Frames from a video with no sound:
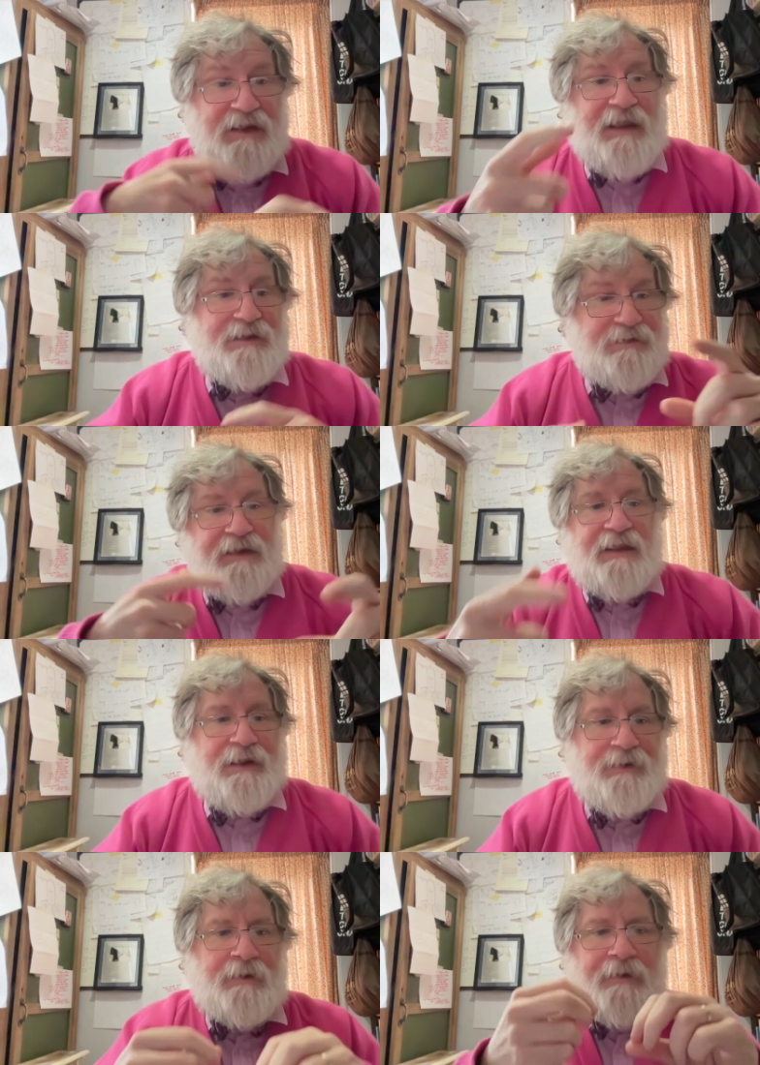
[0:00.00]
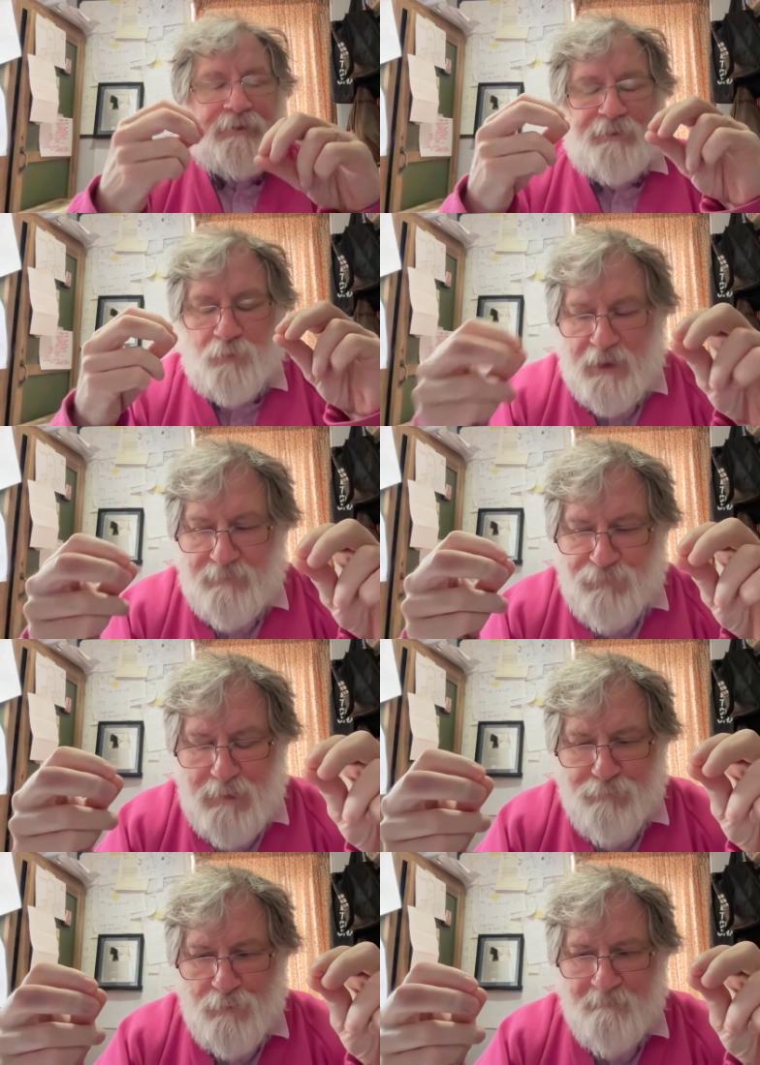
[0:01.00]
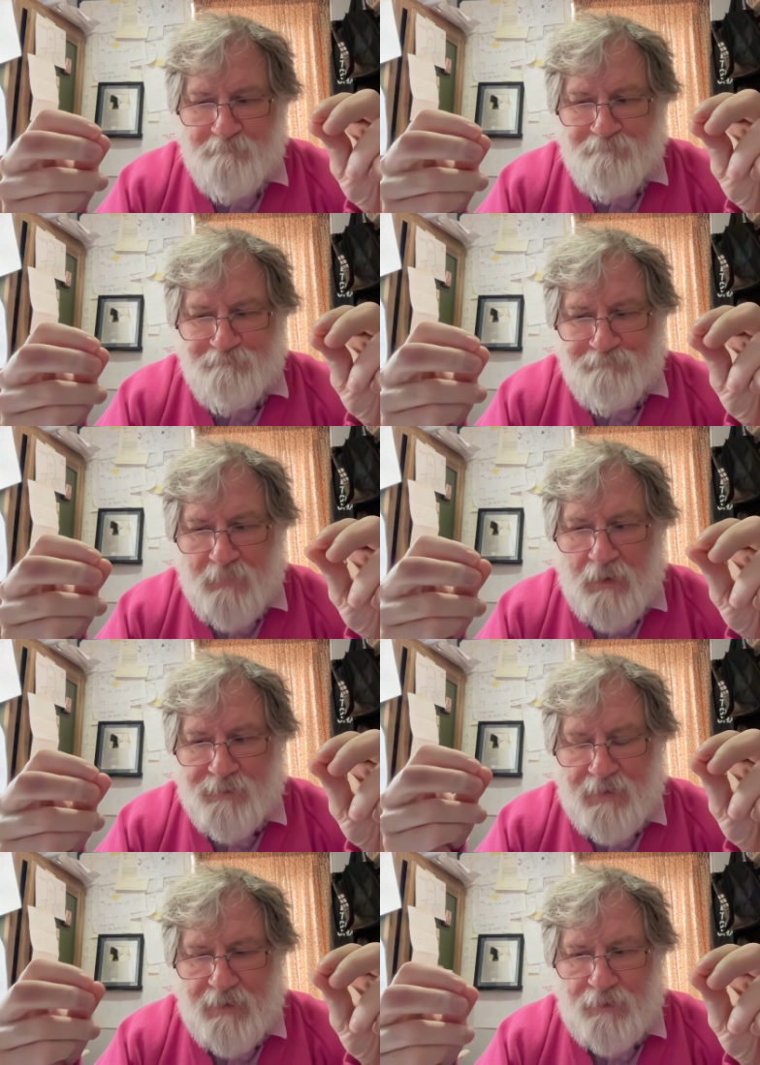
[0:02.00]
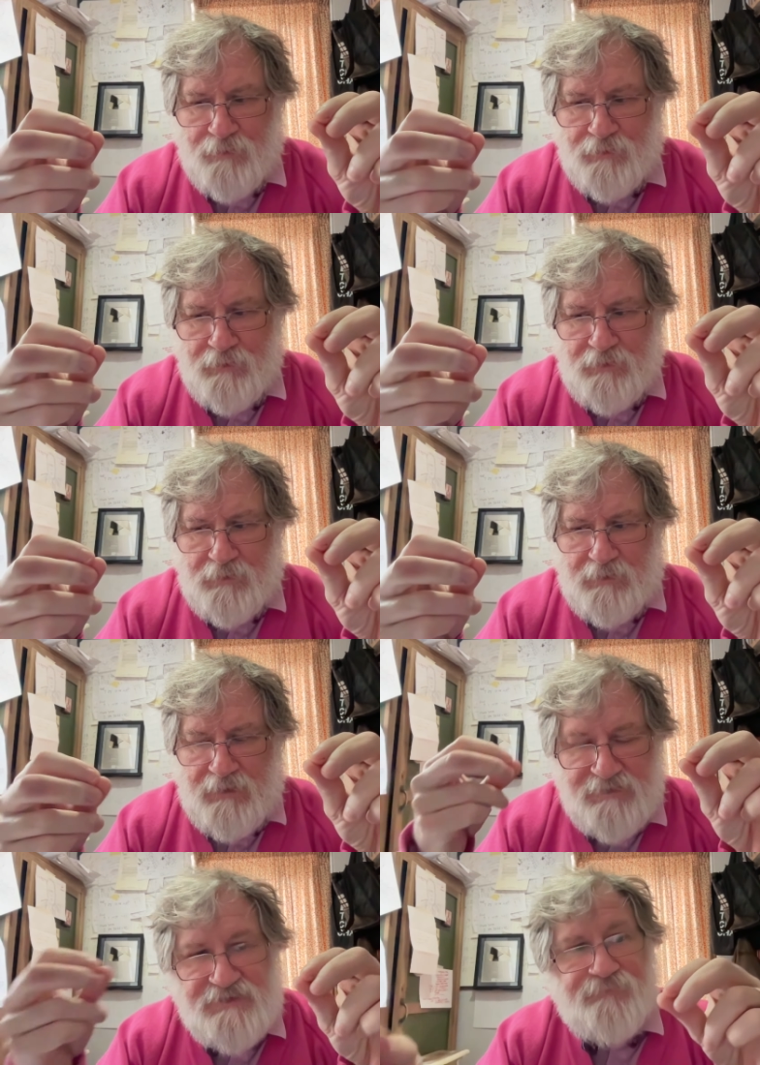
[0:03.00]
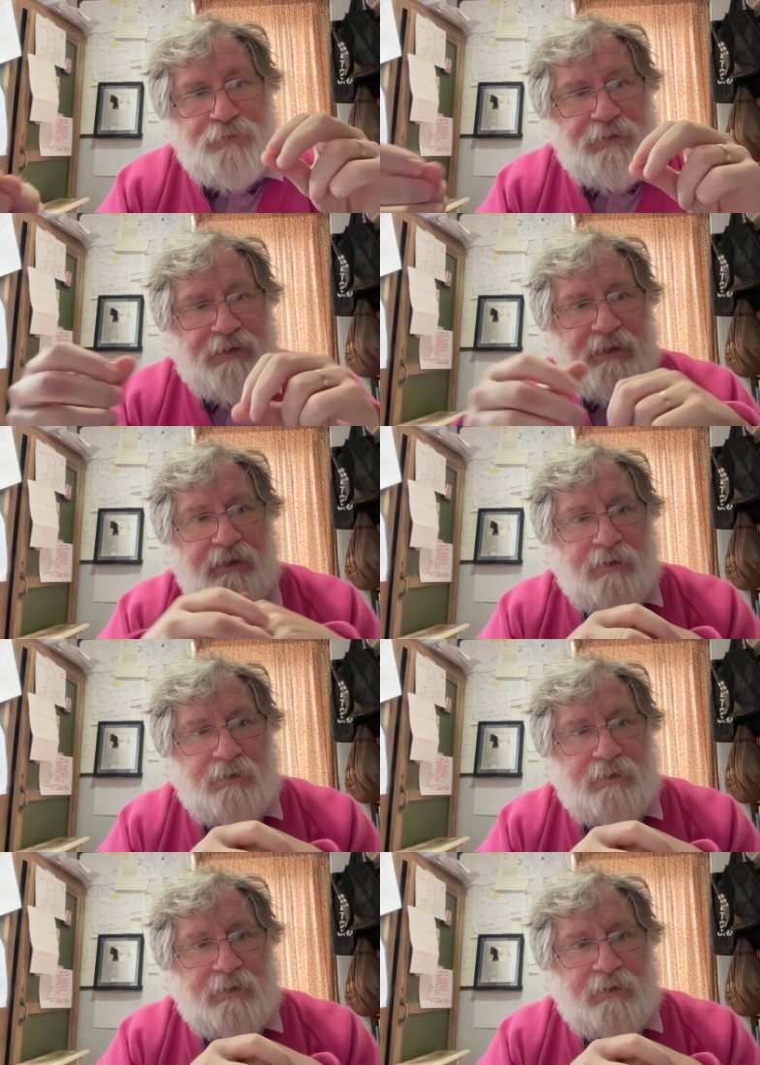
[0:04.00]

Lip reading: again and again, that when people are now interviewing